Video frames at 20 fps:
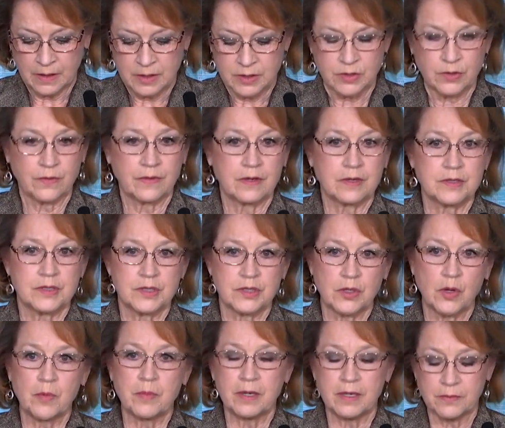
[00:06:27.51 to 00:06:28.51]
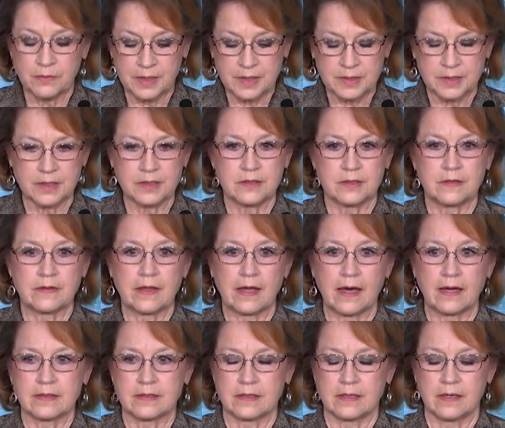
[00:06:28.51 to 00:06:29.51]
So there's so many reasons
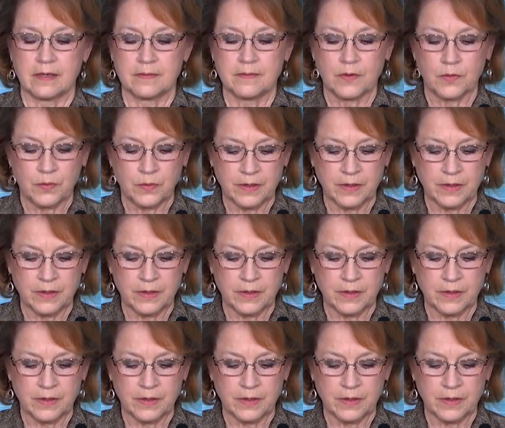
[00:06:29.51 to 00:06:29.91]
that um,